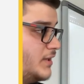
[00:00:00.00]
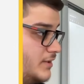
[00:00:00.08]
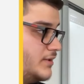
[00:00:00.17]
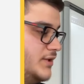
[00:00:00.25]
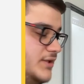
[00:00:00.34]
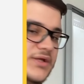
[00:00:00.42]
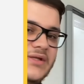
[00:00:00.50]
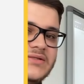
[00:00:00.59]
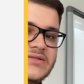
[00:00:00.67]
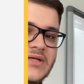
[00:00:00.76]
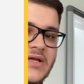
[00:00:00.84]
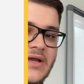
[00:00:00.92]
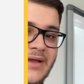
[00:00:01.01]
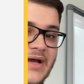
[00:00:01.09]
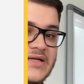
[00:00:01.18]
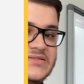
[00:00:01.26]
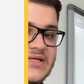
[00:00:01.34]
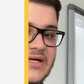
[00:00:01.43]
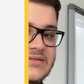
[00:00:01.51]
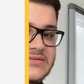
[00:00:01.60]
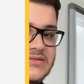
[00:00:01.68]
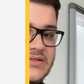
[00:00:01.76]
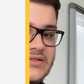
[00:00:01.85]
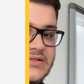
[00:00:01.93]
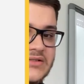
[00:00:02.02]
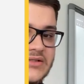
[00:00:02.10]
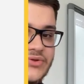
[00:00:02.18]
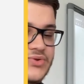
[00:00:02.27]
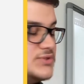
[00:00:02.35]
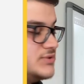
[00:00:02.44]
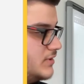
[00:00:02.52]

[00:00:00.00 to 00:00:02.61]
really need it. I start using